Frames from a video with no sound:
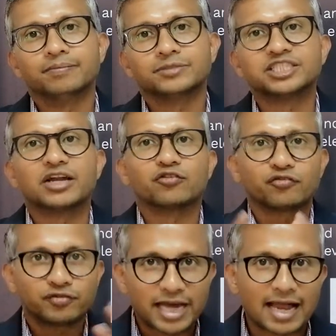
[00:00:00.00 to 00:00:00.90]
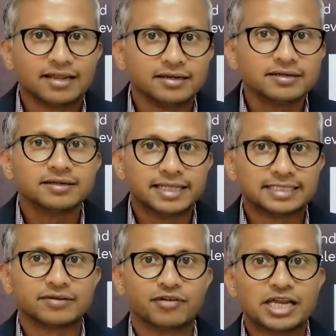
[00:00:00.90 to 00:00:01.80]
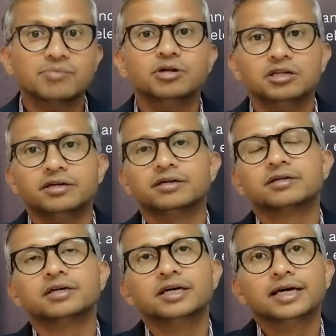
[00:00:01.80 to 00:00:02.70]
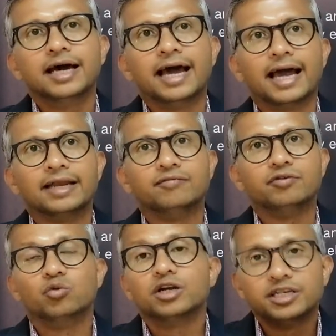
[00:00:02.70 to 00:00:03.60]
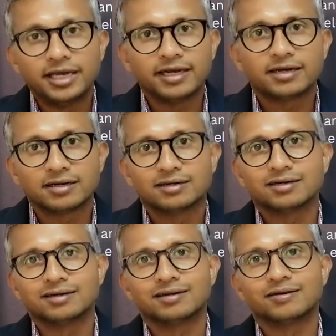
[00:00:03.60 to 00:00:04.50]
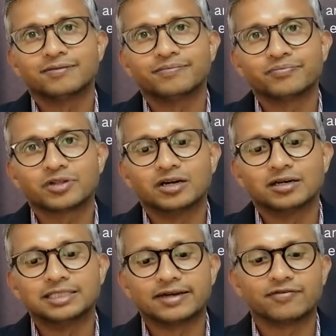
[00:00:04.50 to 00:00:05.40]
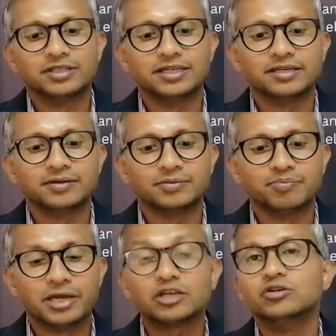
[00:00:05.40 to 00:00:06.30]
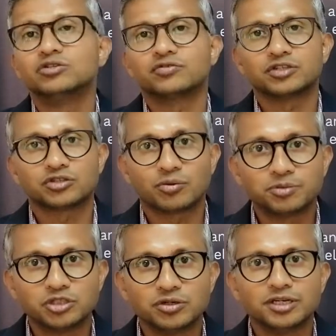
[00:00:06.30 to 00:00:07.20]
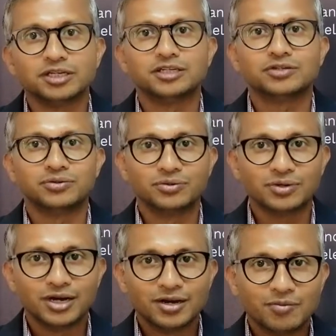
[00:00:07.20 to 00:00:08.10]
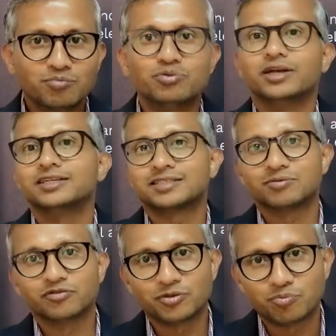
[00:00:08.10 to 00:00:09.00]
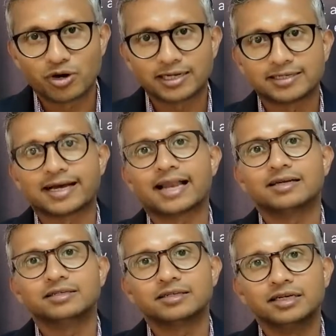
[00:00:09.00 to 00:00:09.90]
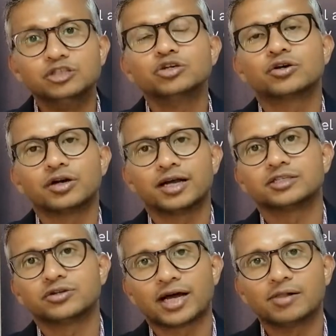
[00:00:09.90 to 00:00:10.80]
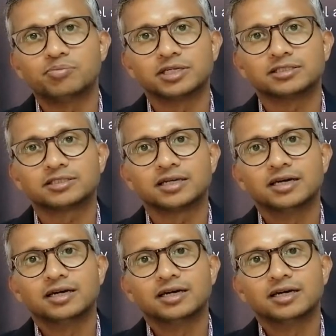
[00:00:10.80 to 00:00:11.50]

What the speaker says: set of talent that's available here. And we want to take definitely make use of this opportunity to bring some of the bright talent into Corel to help us